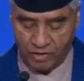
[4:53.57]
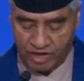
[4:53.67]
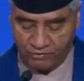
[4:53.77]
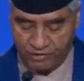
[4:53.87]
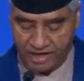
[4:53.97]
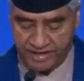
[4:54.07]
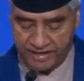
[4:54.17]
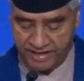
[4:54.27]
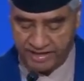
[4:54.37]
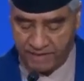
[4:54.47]

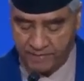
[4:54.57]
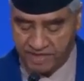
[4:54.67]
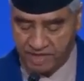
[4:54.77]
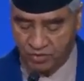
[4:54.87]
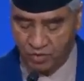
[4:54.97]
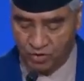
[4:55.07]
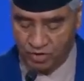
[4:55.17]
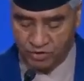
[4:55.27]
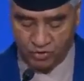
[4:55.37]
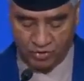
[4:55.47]
quantified, and ambitious goal
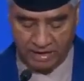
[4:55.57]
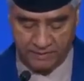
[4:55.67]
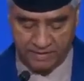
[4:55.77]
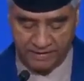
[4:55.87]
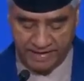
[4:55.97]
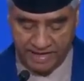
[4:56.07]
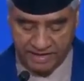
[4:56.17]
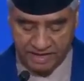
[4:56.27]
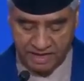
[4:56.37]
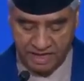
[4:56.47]
to climate
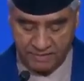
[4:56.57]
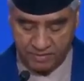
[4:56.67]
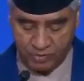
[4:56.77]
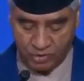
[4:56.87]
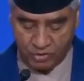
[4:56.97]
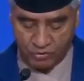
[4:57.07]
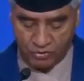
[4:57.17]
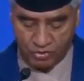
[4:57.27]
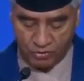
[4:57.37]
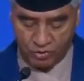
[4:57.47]
finance before
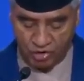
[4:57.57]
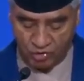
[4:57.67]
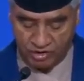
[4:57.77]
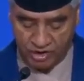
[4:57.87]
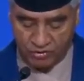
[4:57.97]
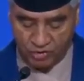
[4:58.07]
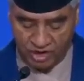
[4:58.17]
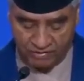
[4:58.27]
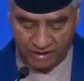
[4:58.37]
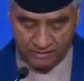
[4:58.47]

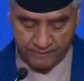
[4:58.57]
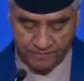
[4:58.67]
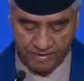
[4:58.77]
2025.